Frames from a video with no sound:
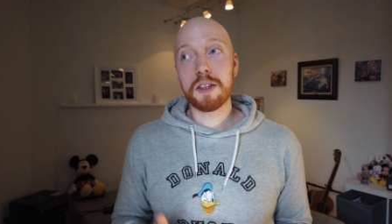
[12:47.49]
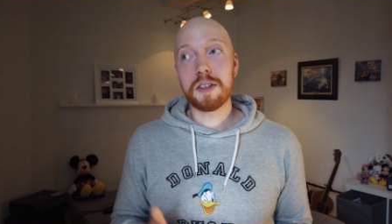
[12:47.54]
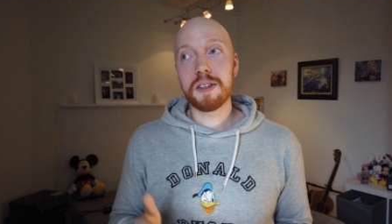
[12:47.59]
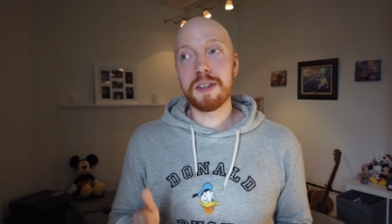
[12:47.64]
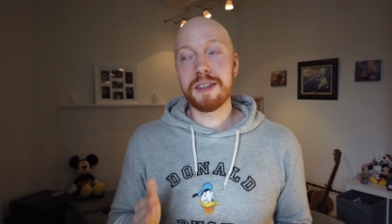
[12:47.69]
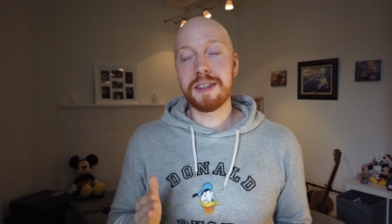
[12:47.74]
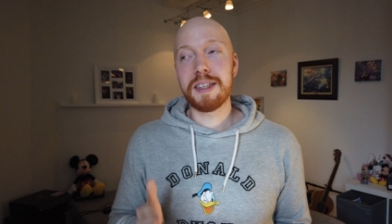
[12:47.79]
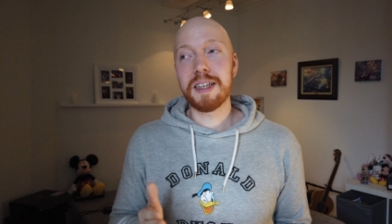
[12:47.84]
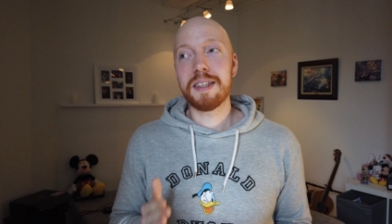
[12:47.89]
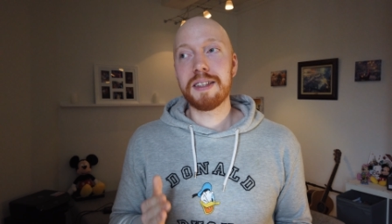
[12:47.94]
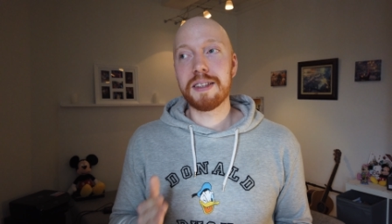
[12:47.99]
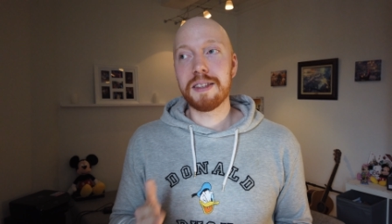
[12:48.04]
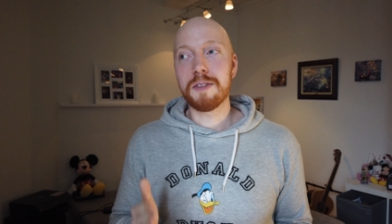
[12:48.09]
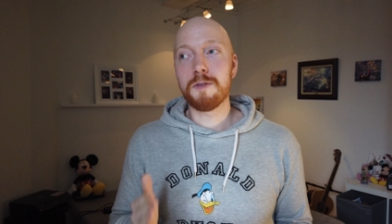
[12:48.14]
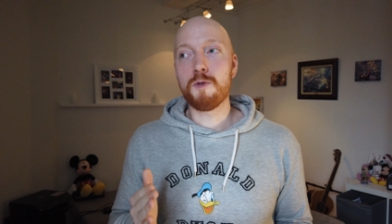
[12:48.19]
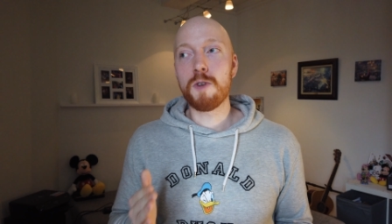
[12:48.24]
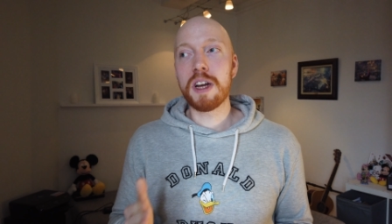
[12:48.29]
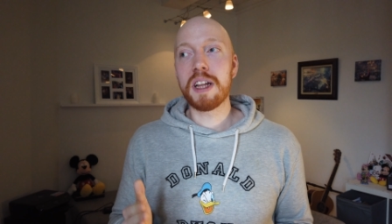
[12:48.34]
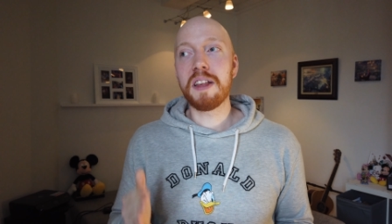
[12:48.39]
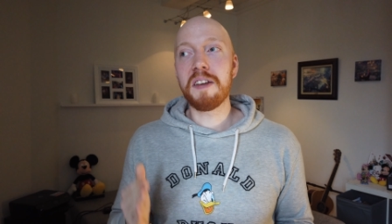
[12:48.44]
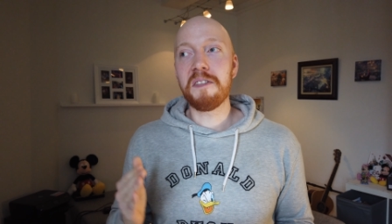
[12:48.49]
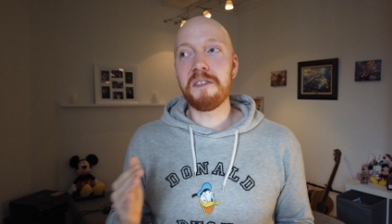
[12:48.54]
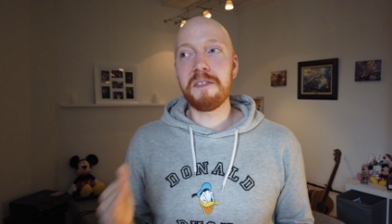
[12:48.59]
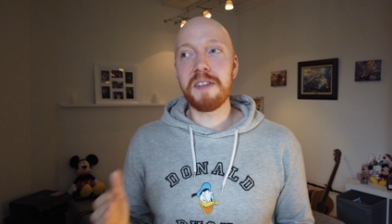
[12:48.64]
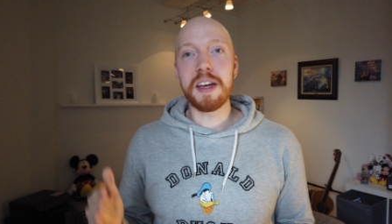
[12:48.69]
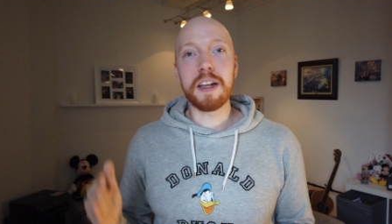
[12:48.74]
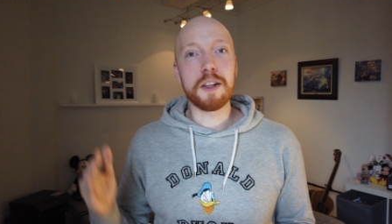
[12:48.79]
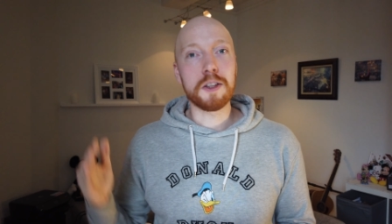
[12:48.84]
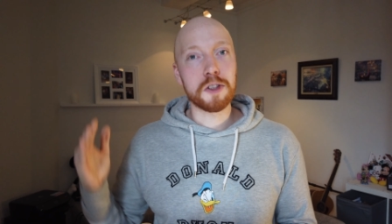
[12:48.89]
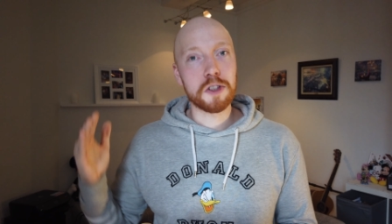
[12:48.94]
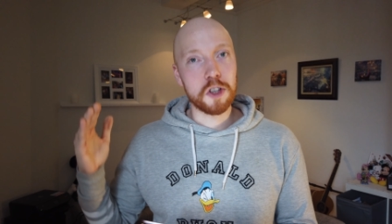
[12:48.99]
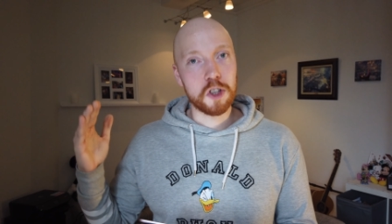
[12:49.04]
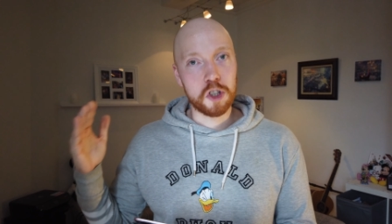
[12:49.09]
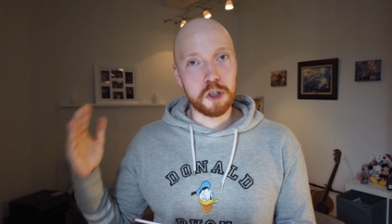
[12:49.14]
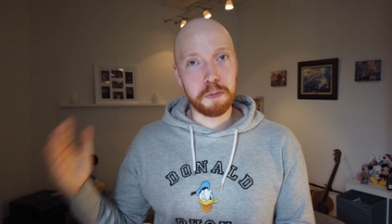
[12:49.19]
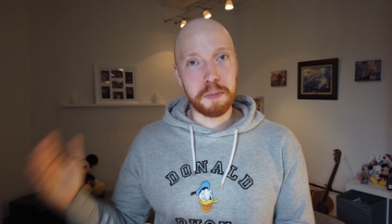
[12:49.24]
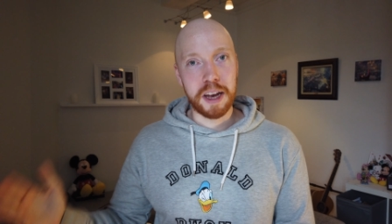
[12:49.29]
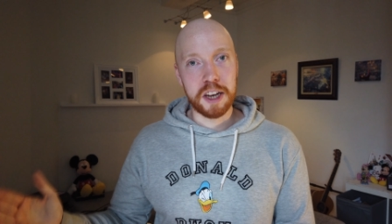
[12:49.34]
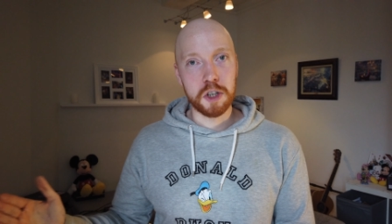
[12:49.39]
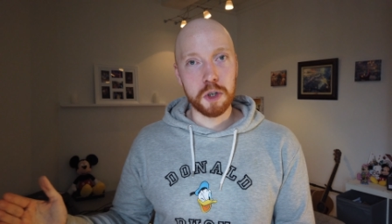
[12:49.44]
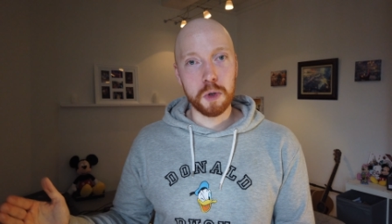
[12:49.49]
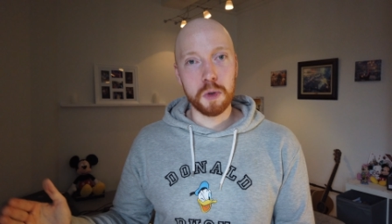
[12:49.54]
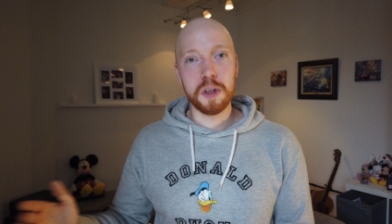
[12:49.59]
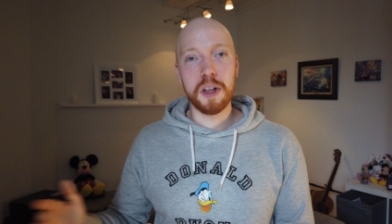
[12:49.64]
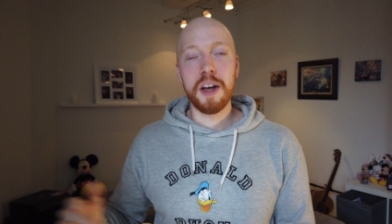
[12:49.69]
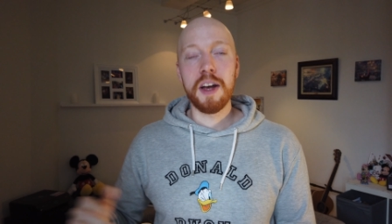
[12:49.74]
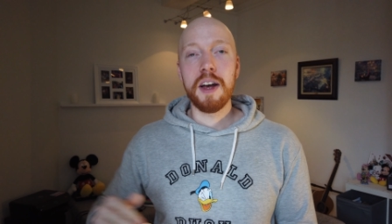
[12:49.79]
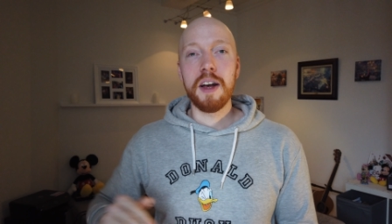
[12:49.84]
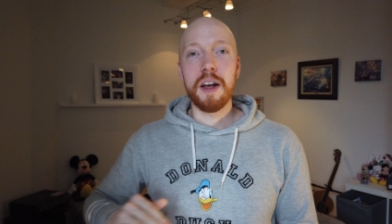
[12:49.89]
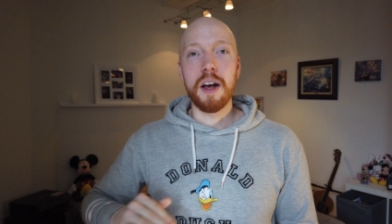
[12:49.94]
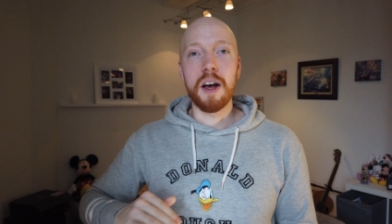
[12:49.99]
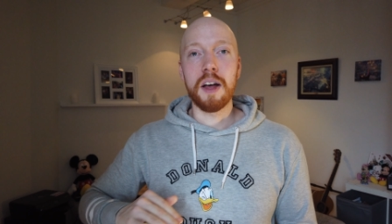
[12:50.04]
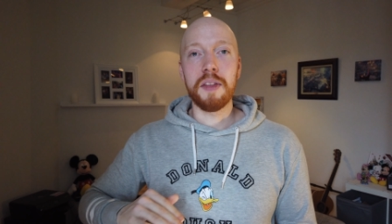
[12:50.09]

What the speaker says: because this really feels special.